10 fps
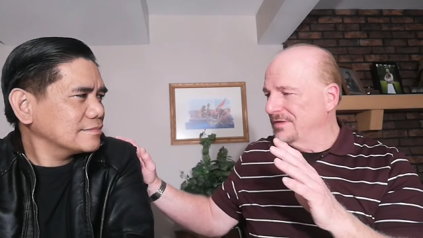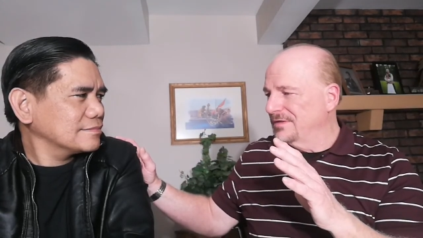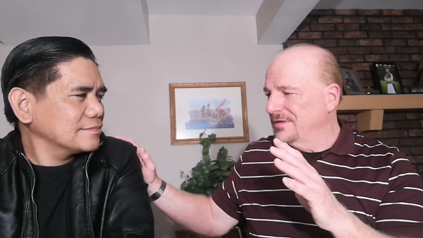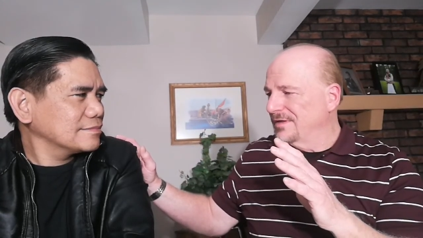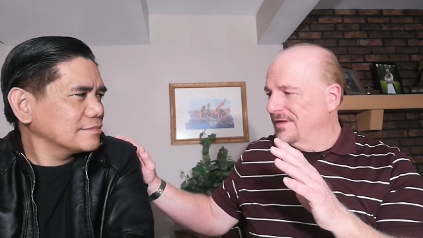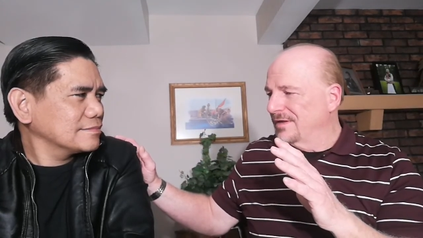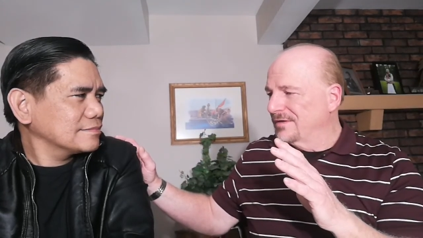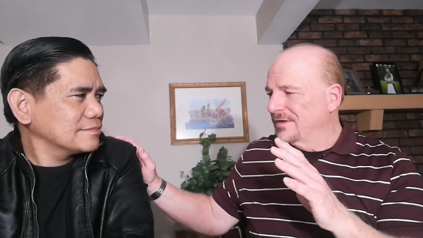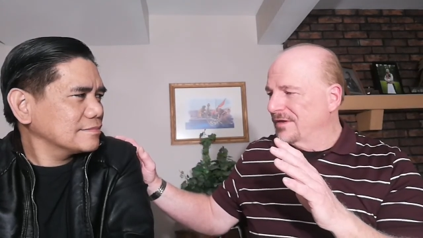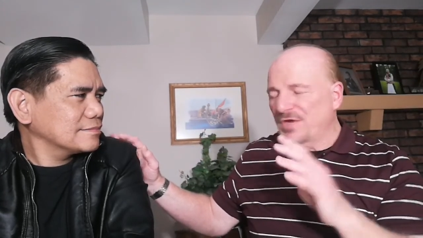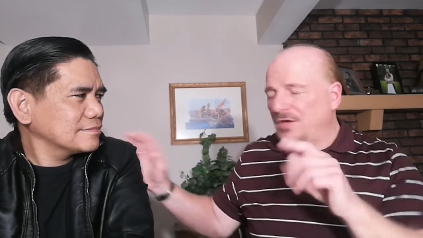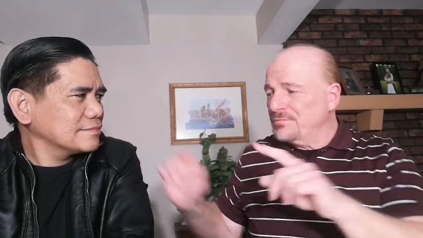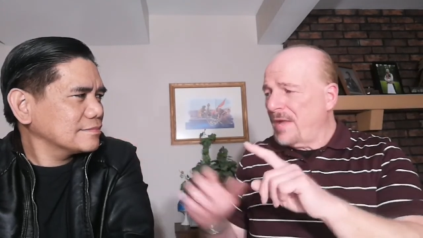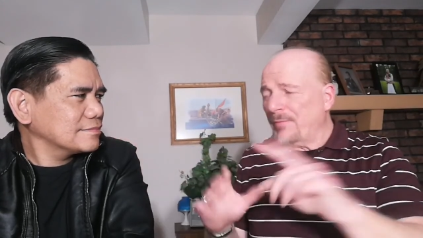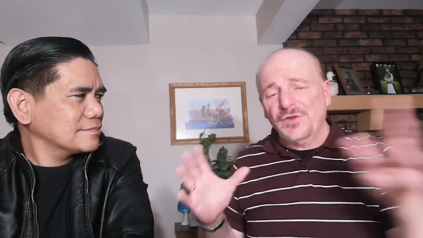Speaker 1: Mm-hmm. Because
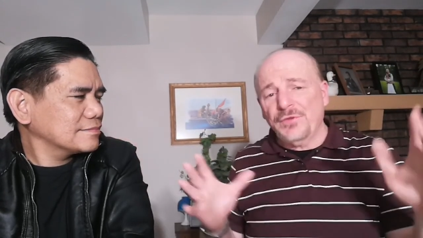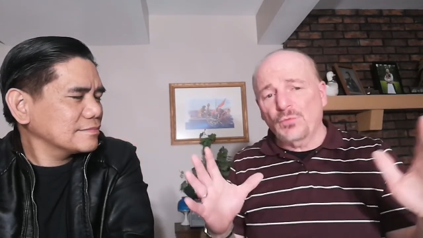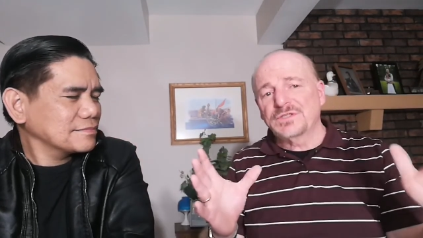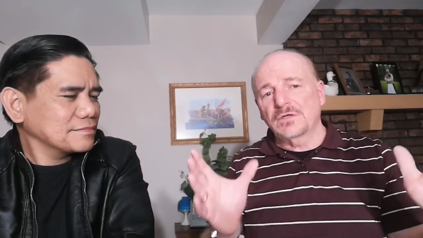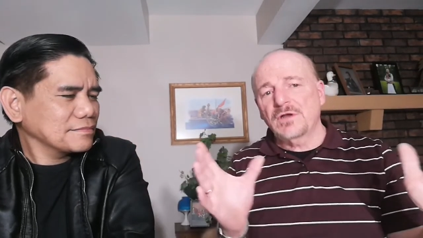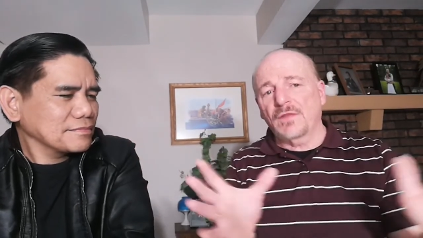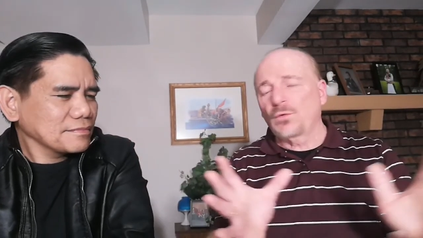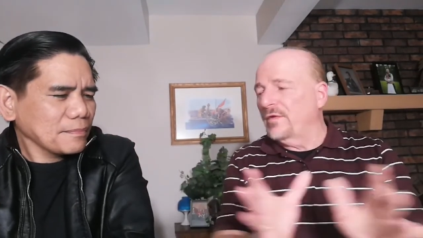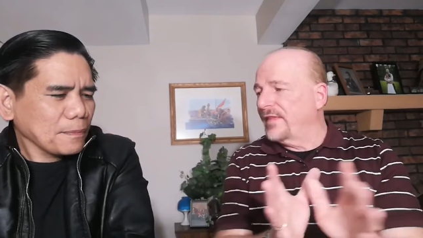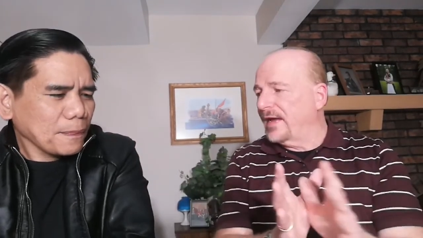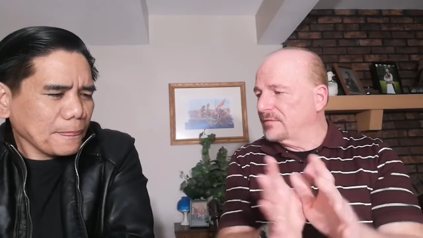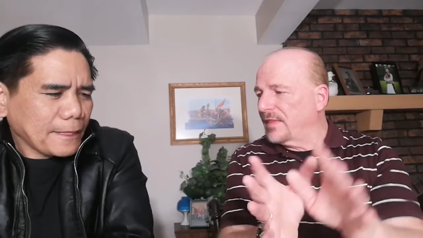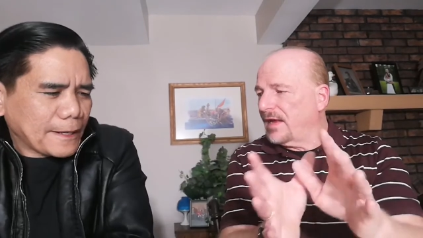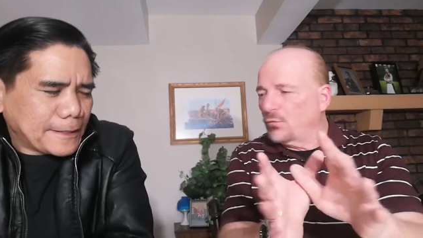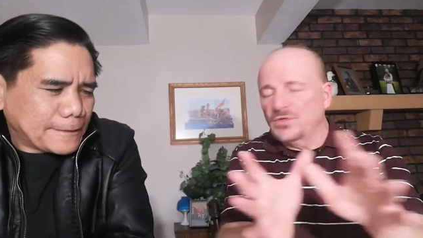remember, there was another one that,
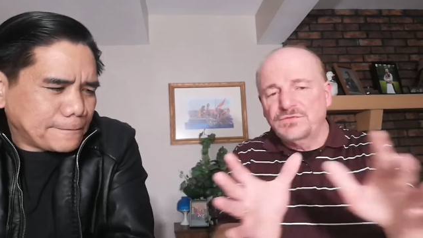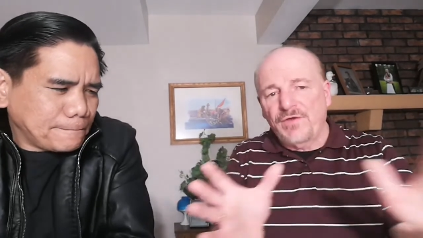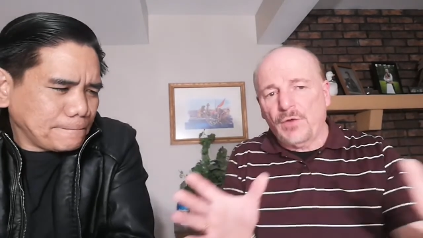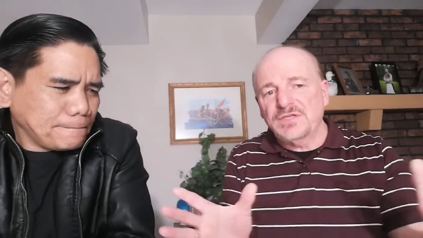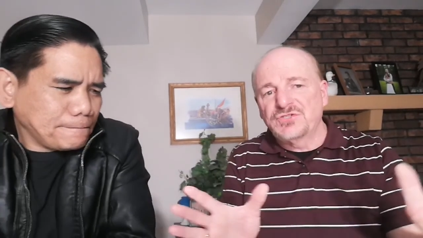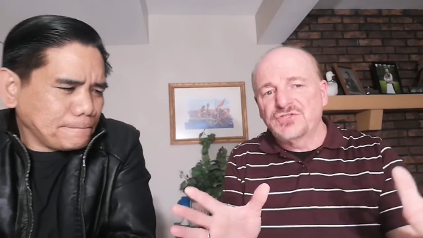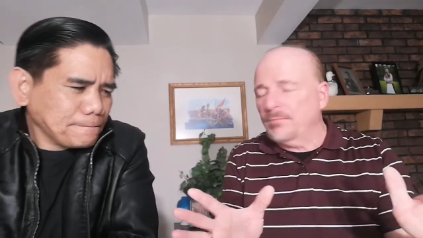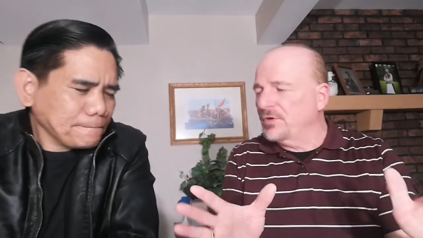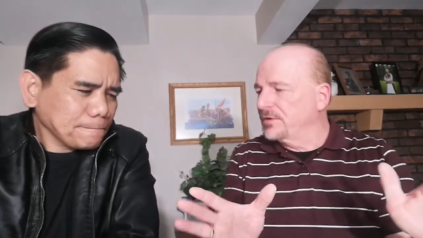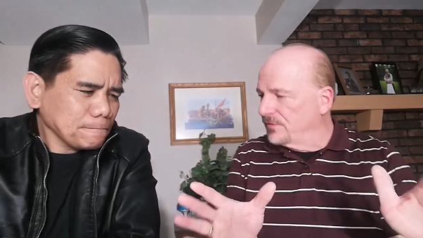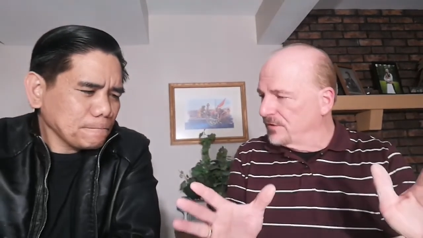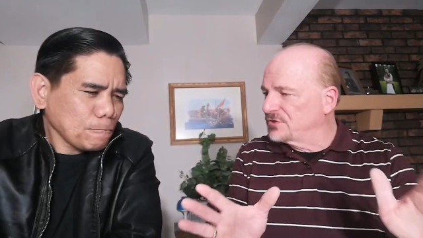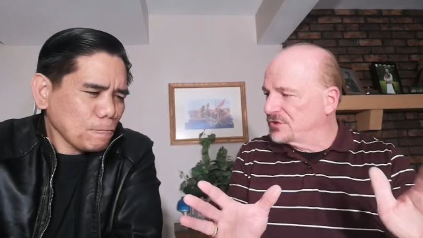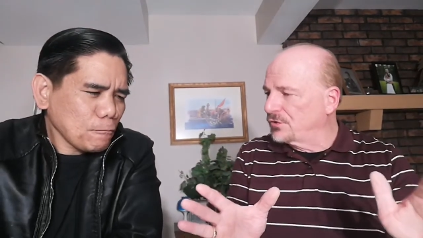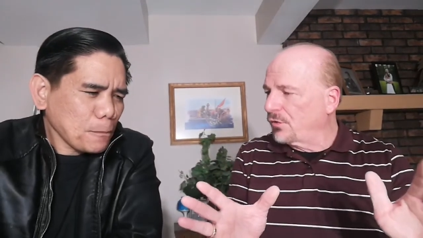that was very similar to
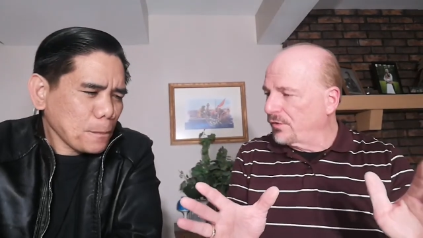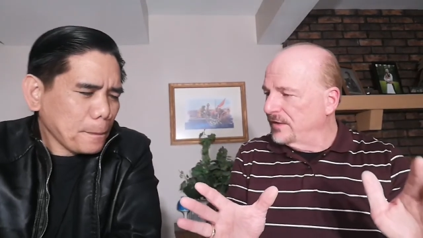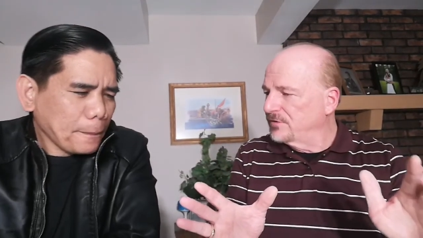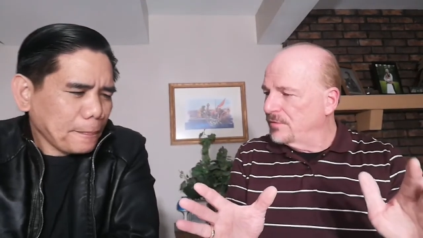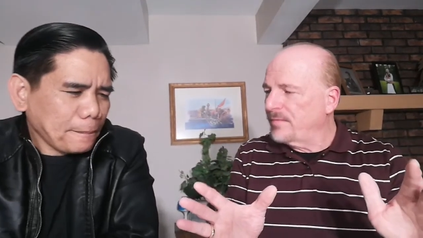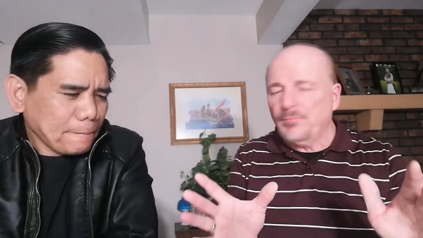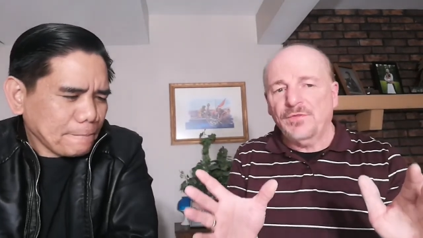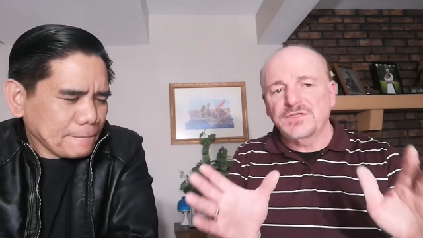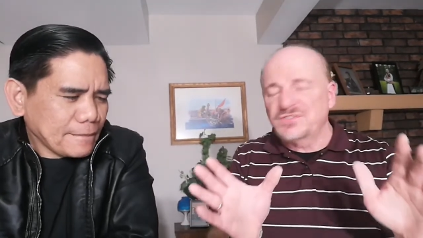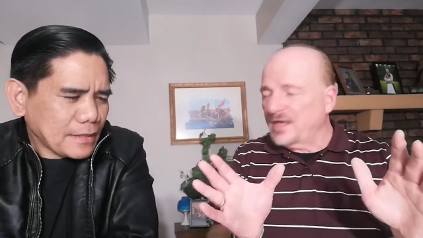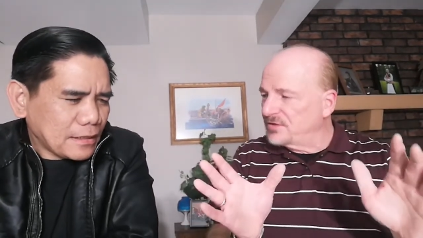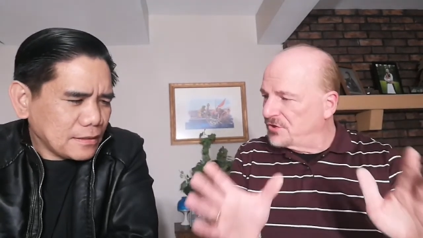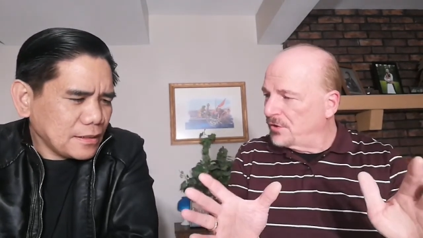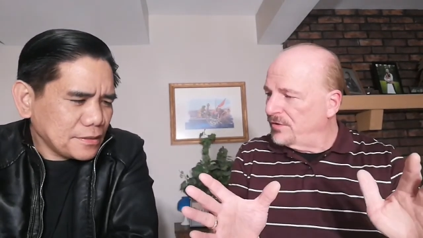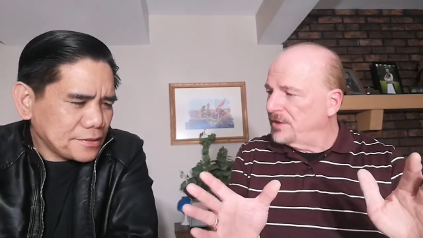this story. Do you remember the
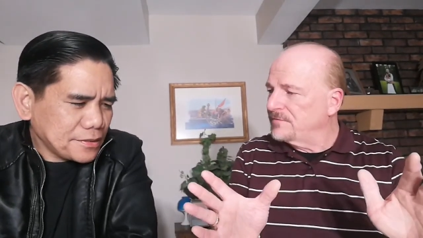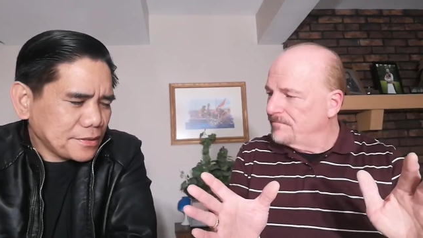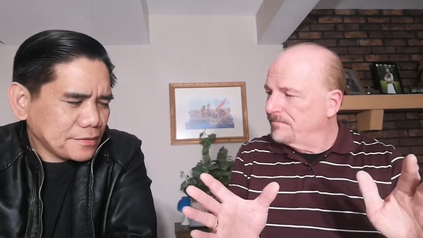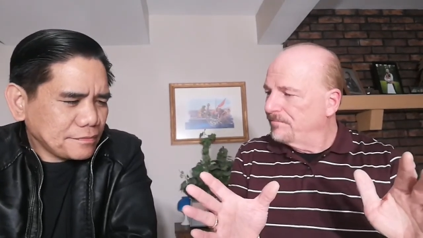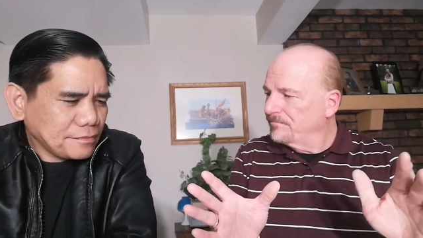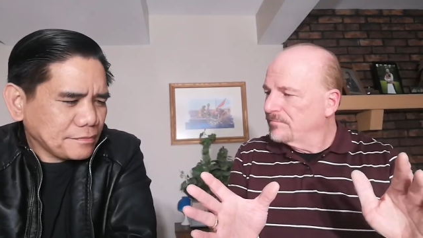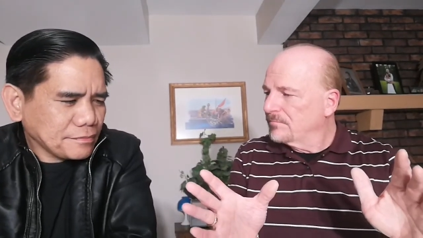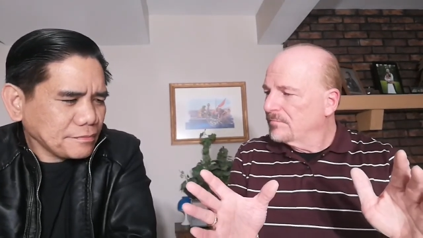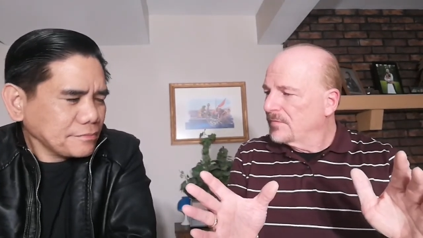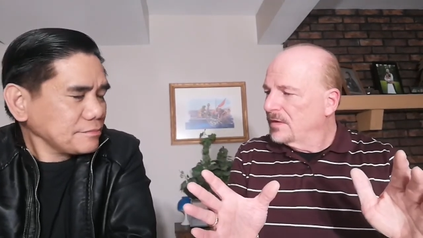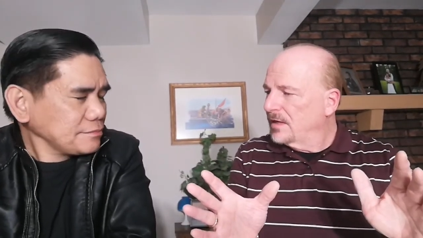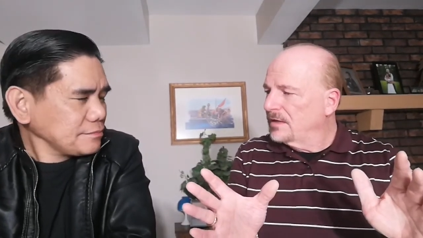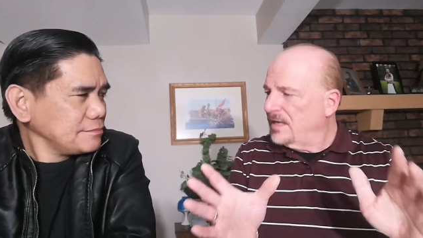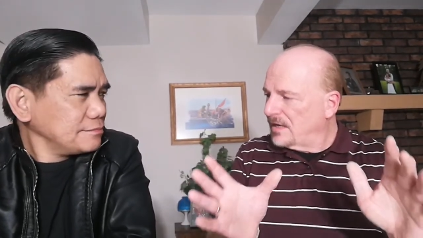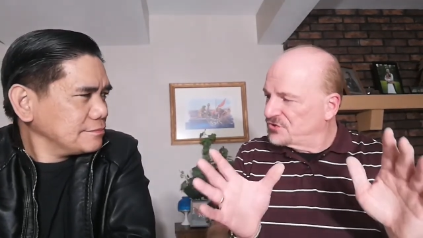centurion? Yes. And he had a